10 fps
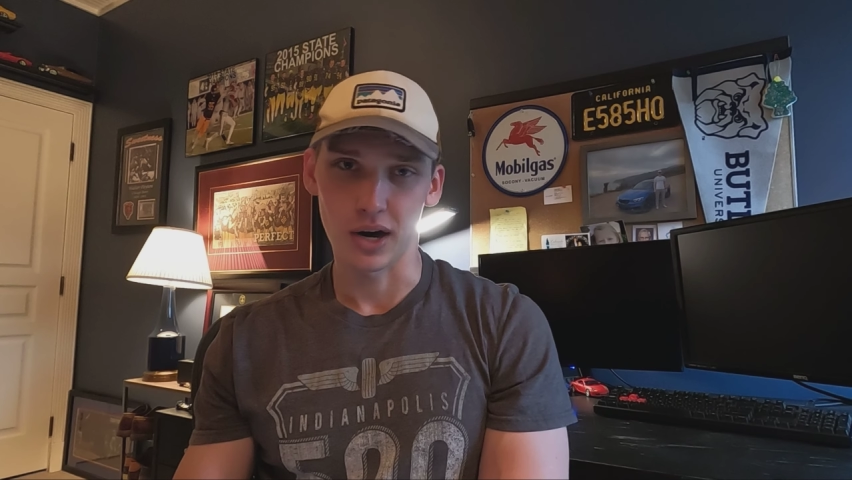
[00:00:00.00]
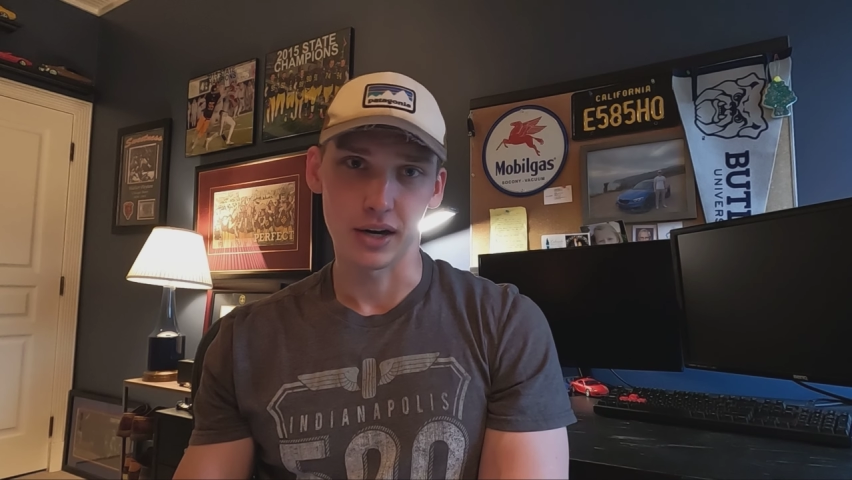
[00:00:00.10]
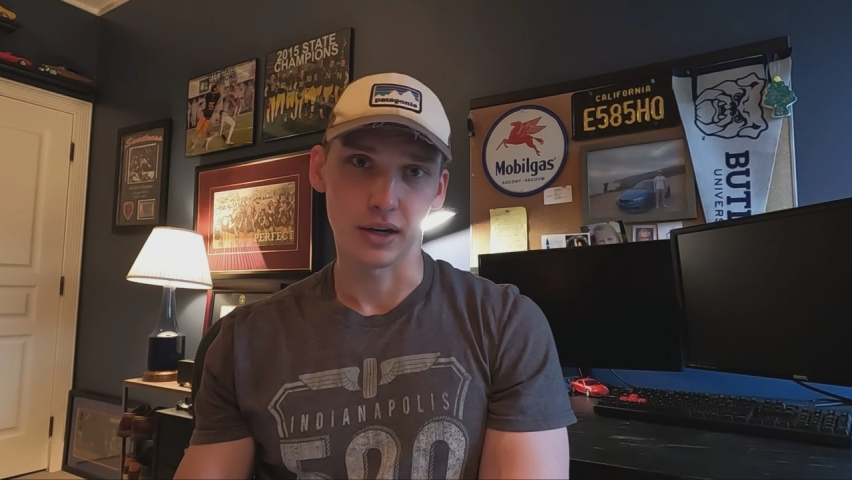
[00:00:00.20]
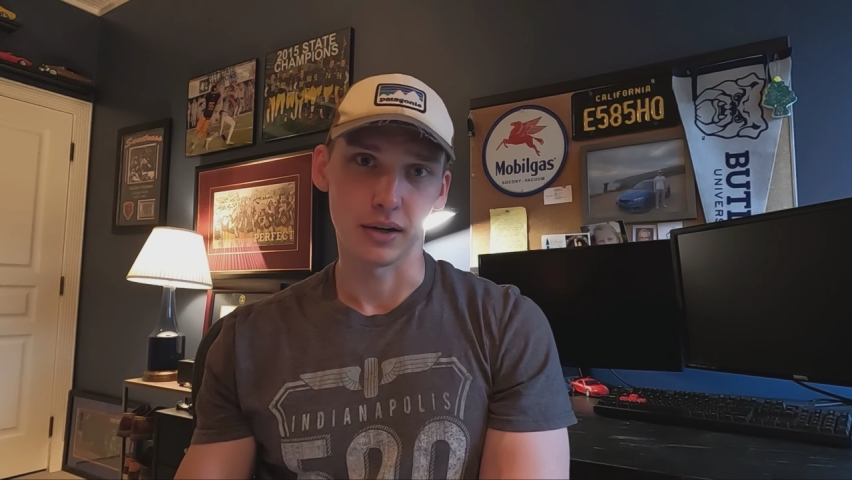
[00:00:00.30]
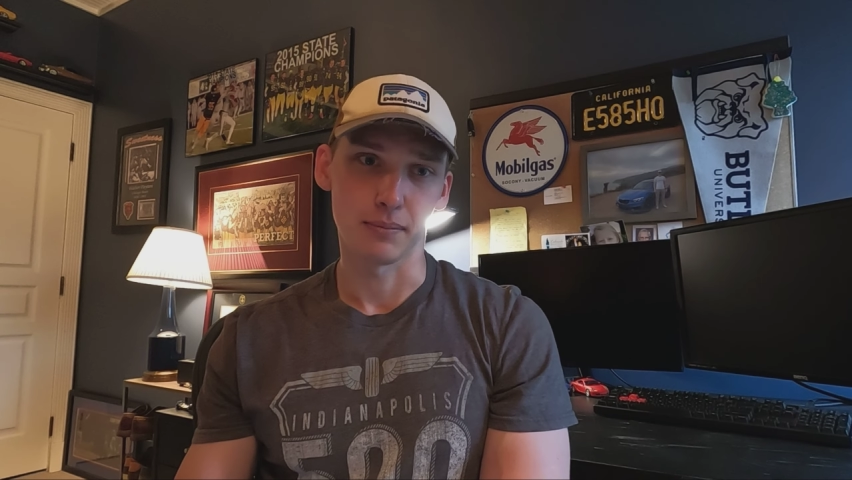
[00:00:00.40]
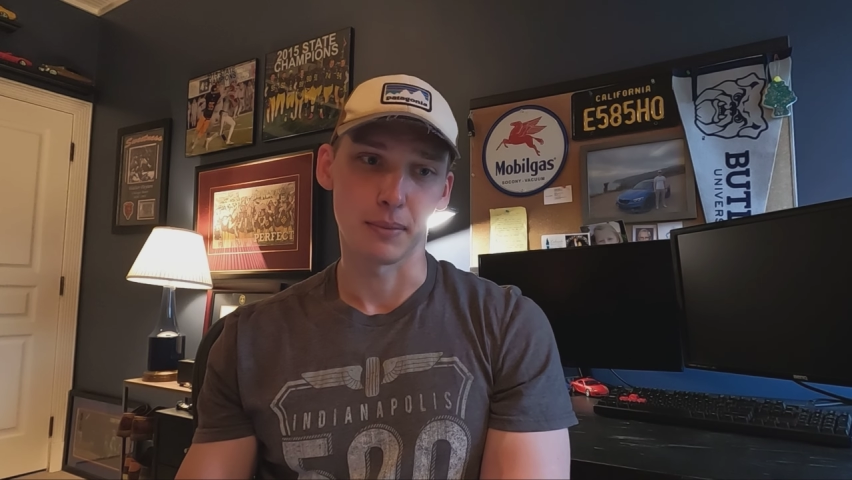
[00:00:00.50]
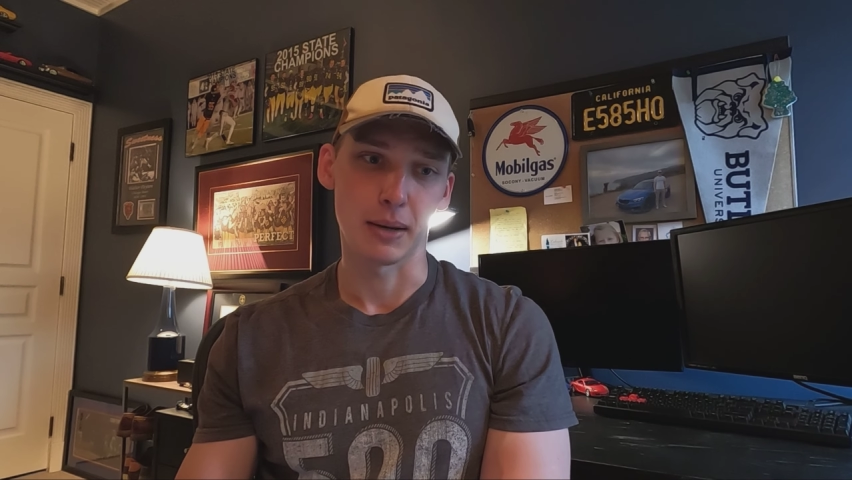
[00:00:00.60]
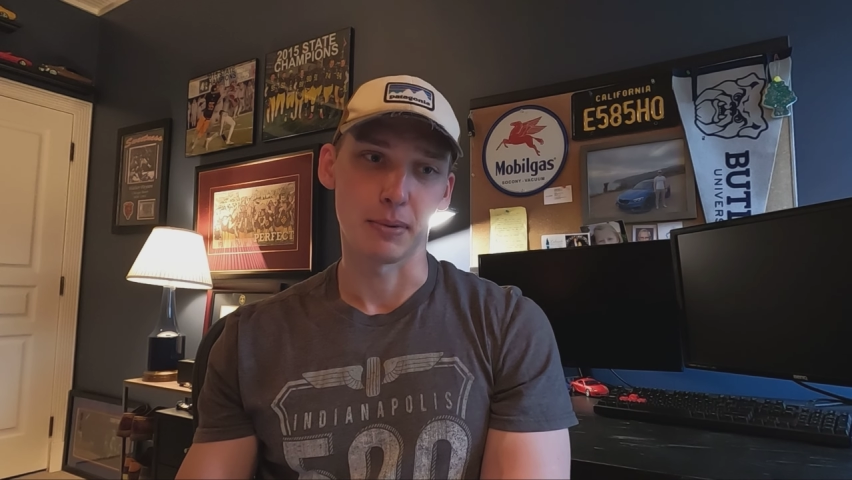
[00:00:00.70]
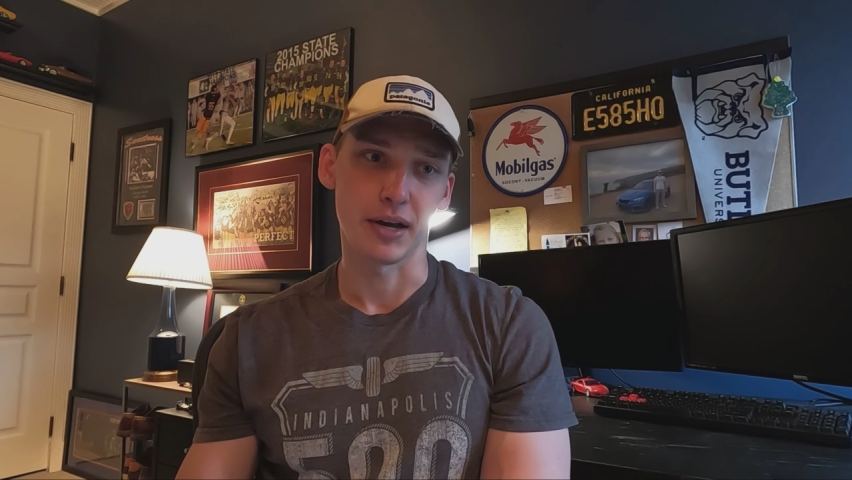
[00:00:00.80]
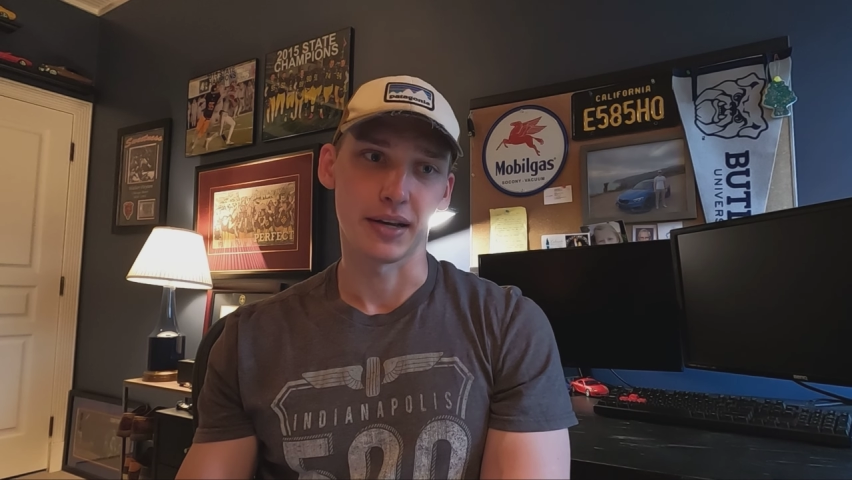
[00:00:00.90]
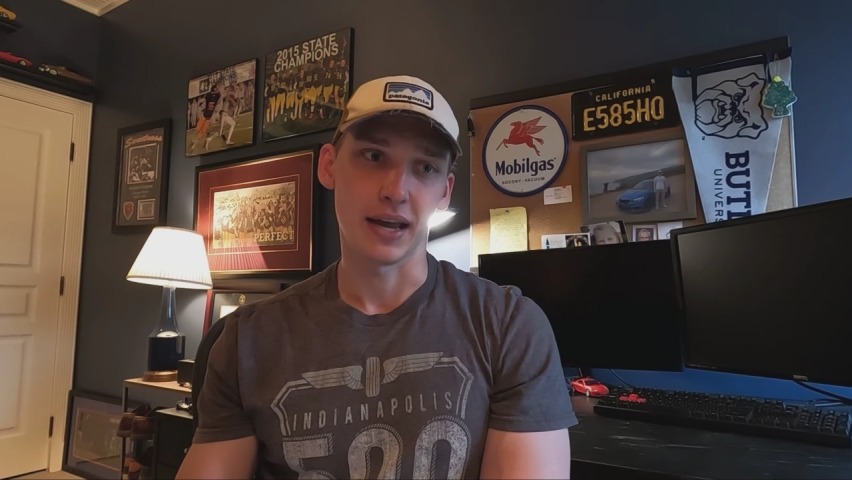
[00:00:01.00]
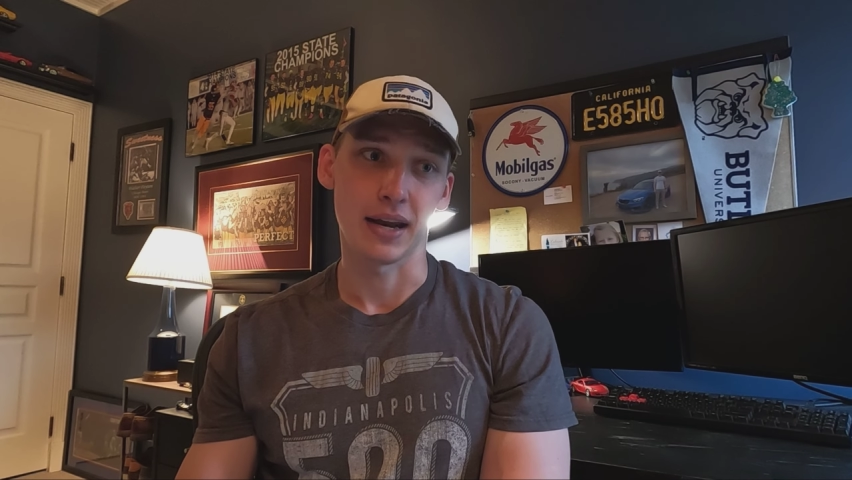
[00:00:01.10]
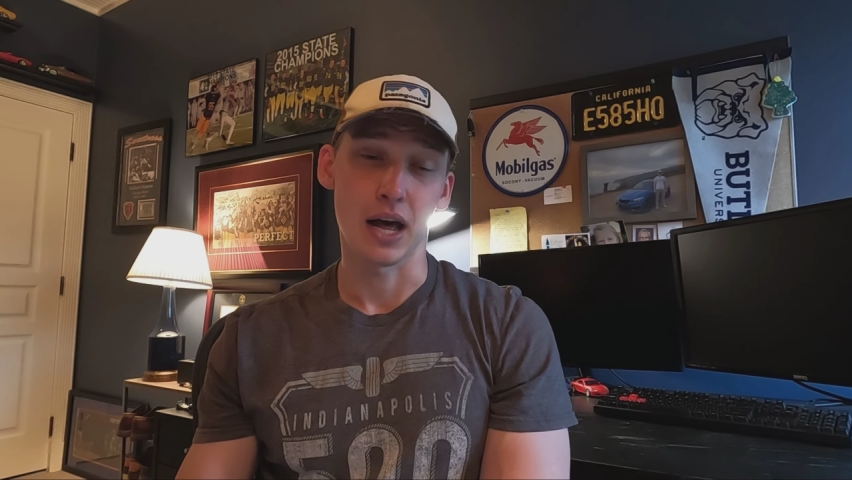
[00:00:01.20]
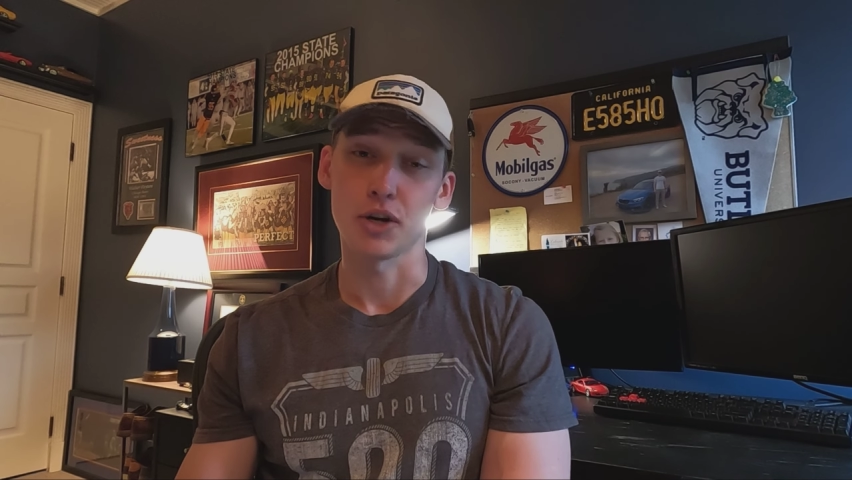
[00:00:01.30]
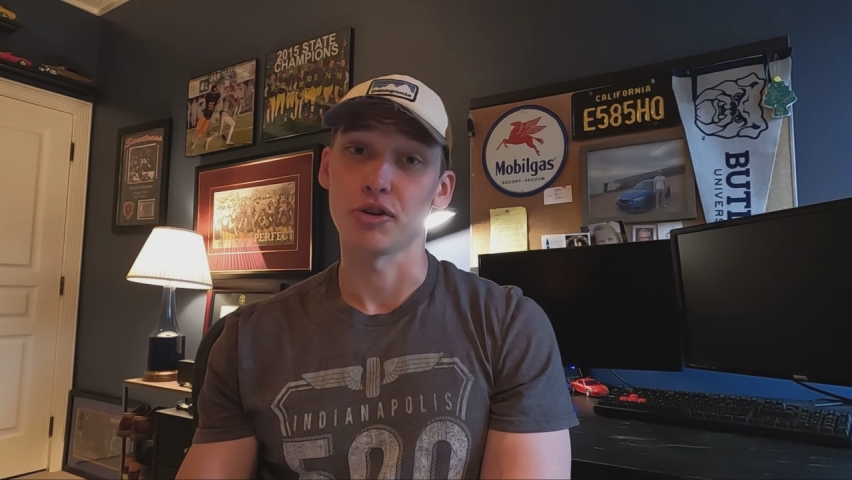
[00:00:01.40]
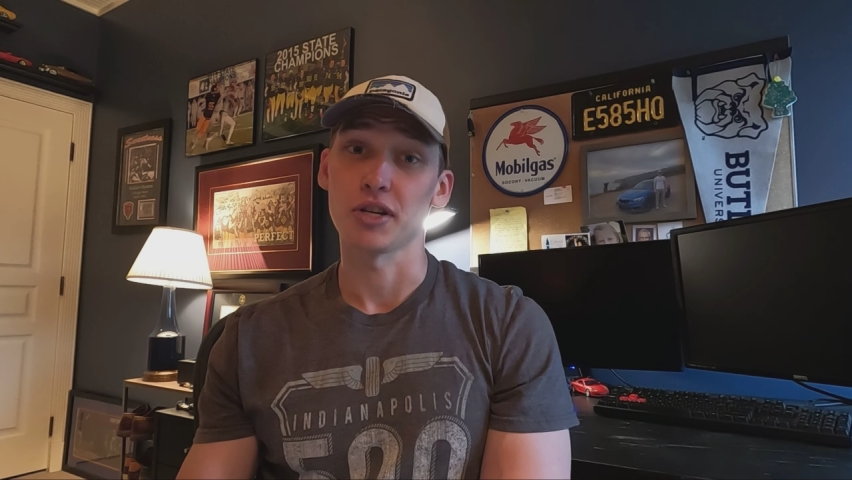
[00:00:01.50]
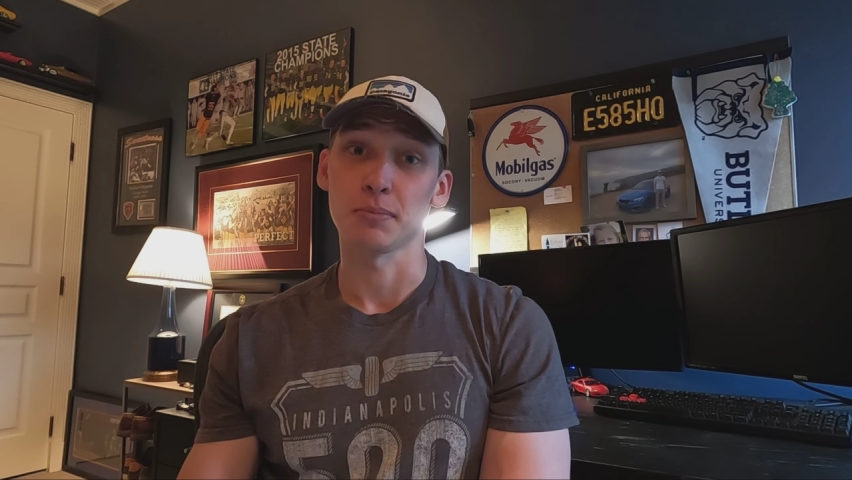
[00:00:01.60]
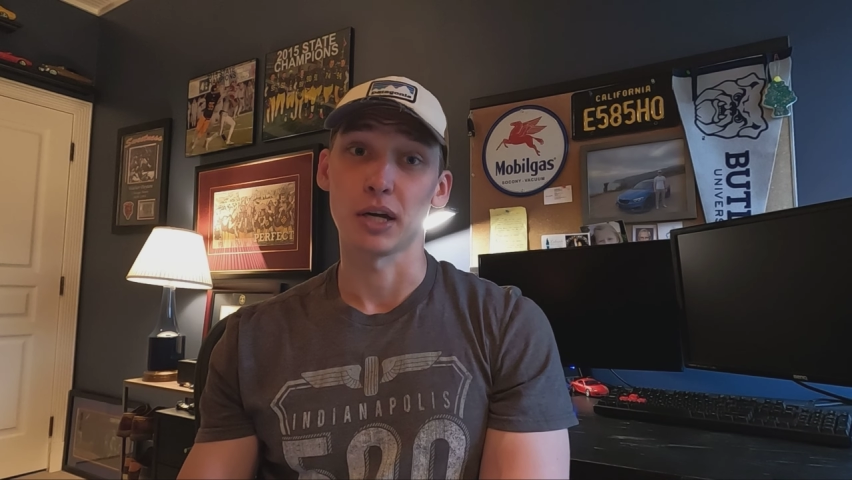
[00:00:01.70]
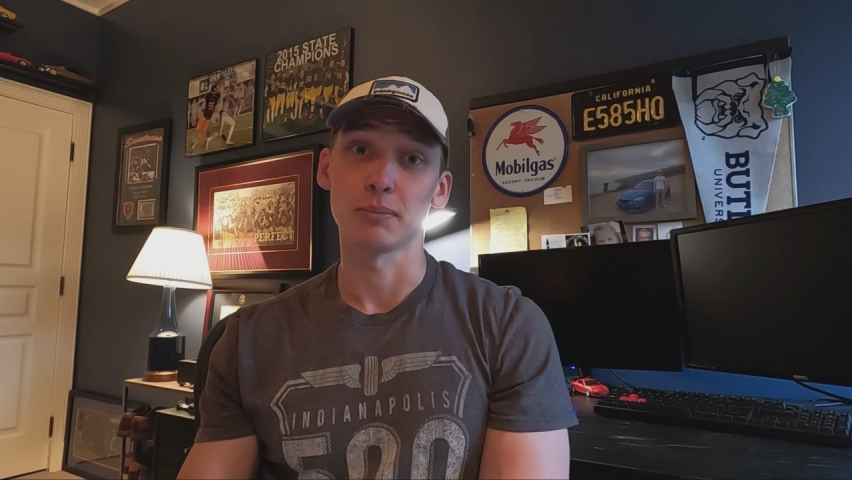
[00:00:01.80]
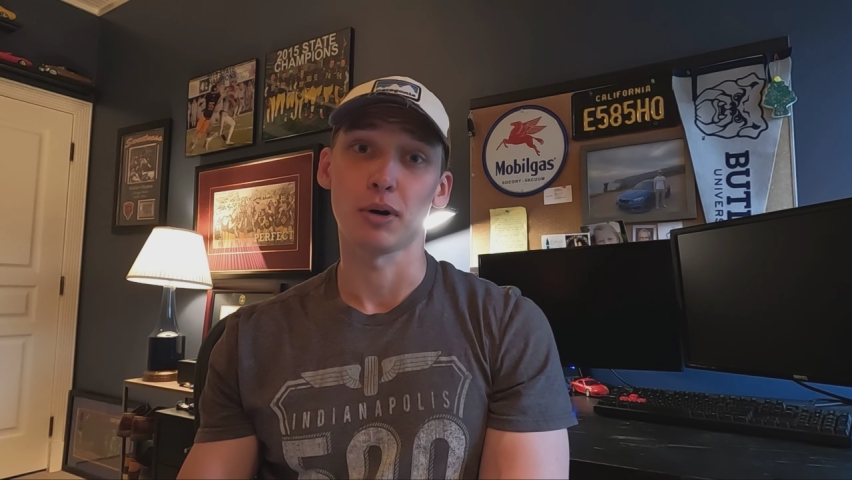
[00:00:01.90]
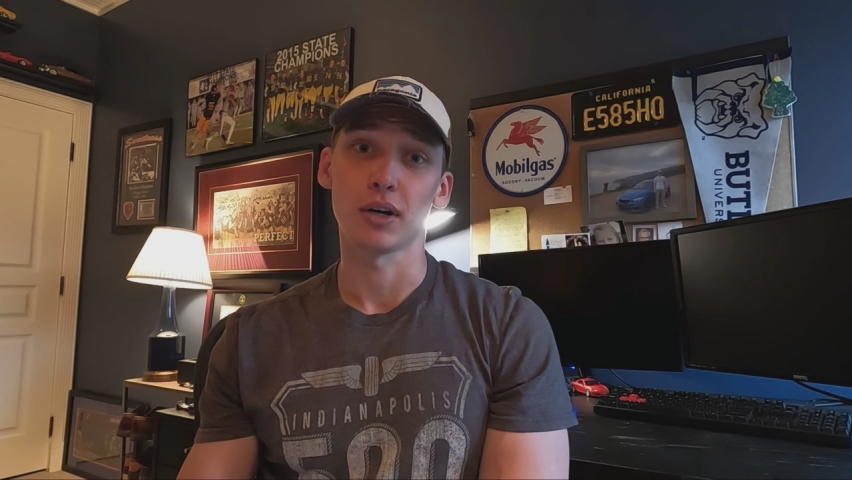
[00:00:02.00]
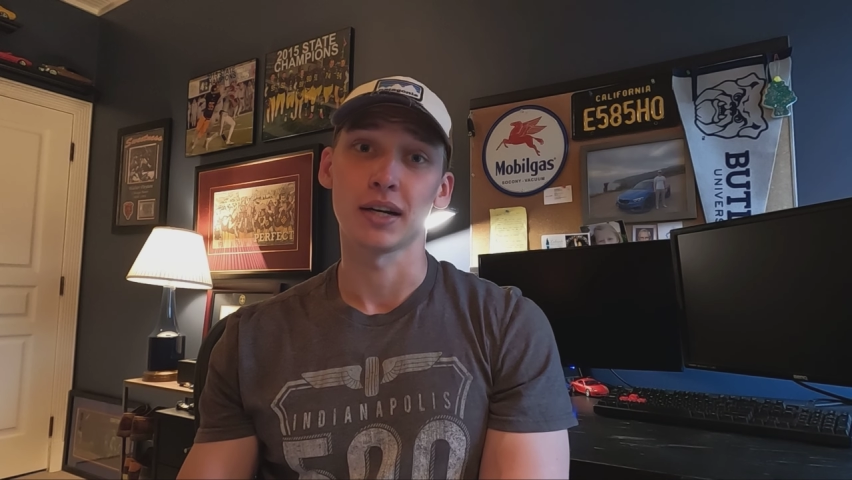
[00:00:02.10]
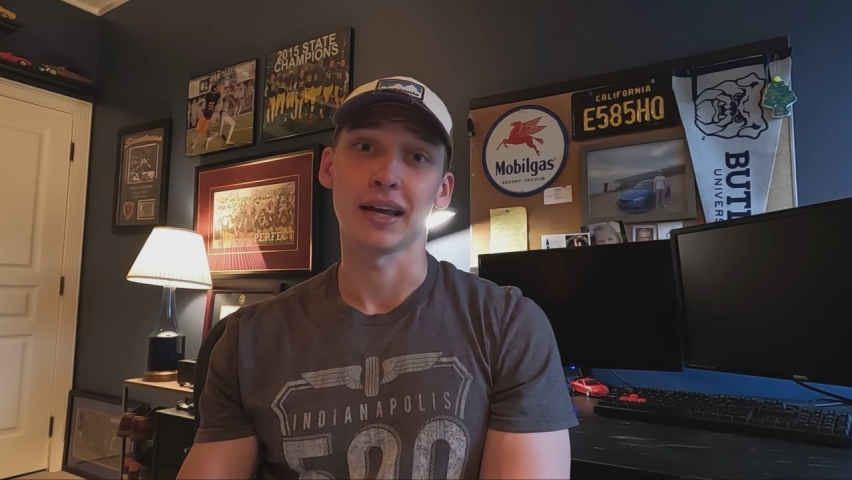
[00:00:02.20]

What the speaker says: riding my bike at Andre's Bike Park